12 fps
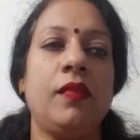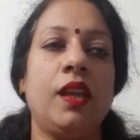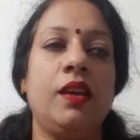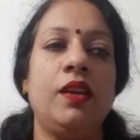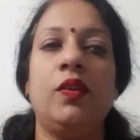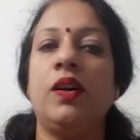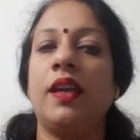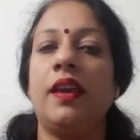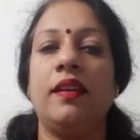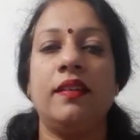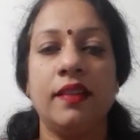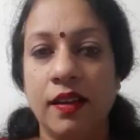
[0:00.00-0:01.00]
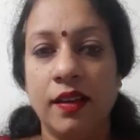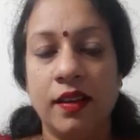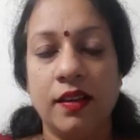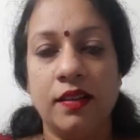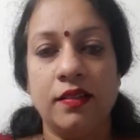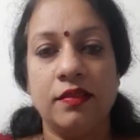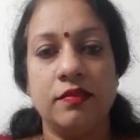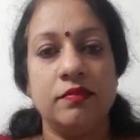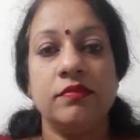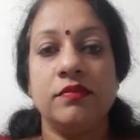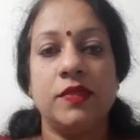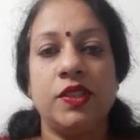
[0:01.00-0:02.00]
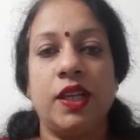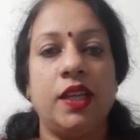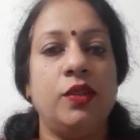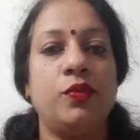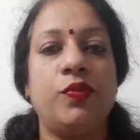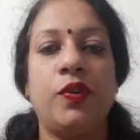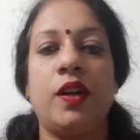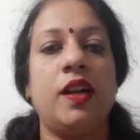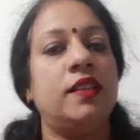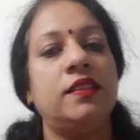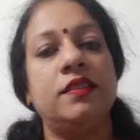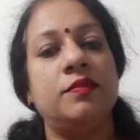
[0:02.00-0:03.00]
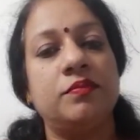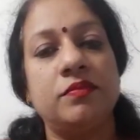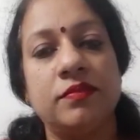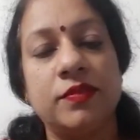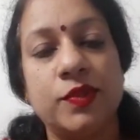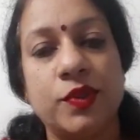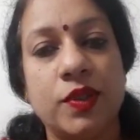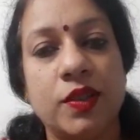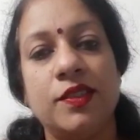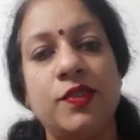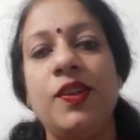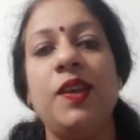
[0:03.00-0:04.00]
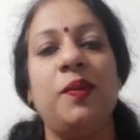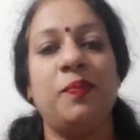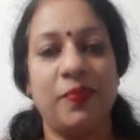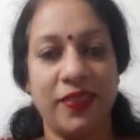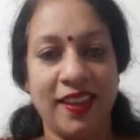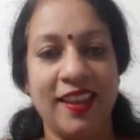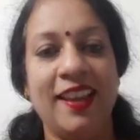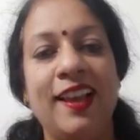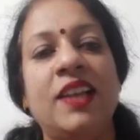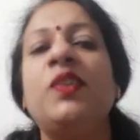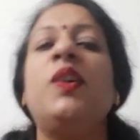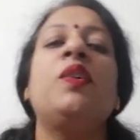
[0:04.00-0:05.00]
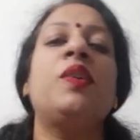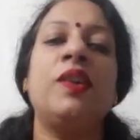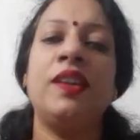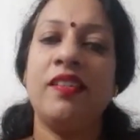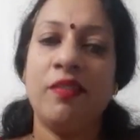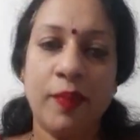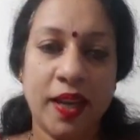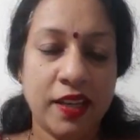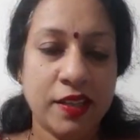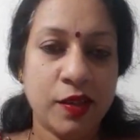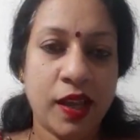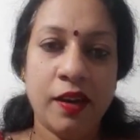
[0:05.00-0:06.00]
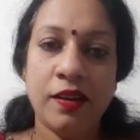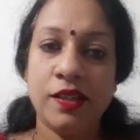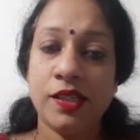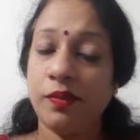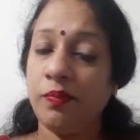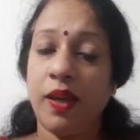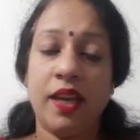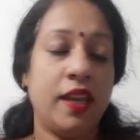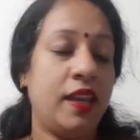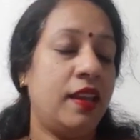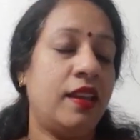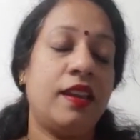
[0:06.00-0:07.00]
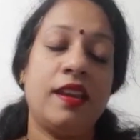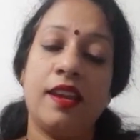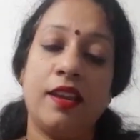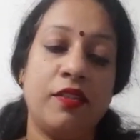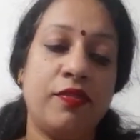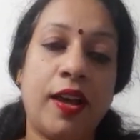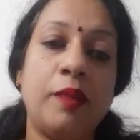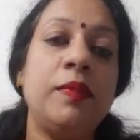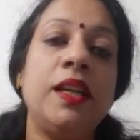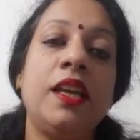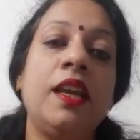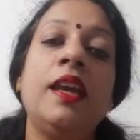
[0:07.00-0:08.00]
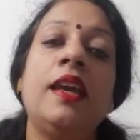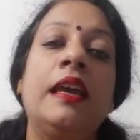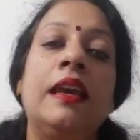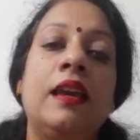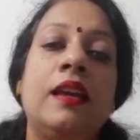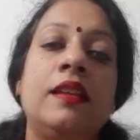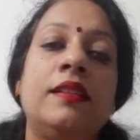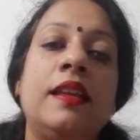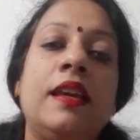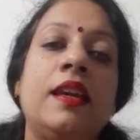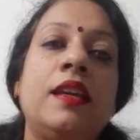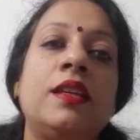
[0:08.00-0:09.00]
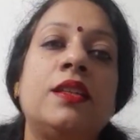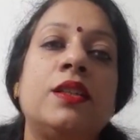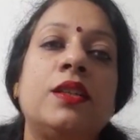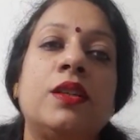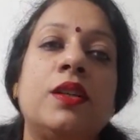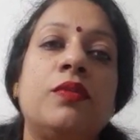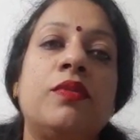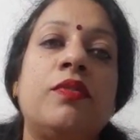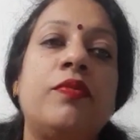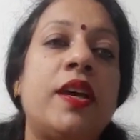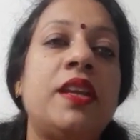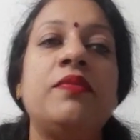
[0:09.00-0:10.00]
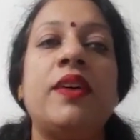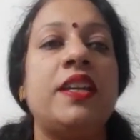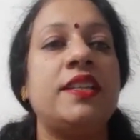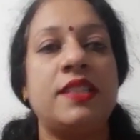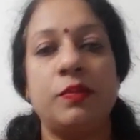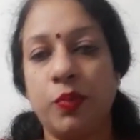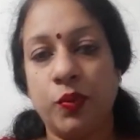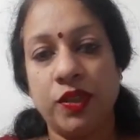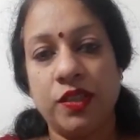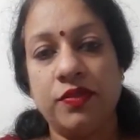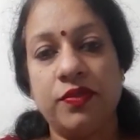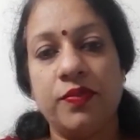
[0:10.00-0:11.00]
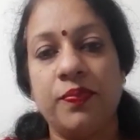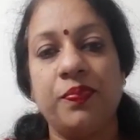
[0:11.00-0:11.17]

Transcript: again trying for another stream. I thought, oh, never mind. And my family, they were very, very supportive.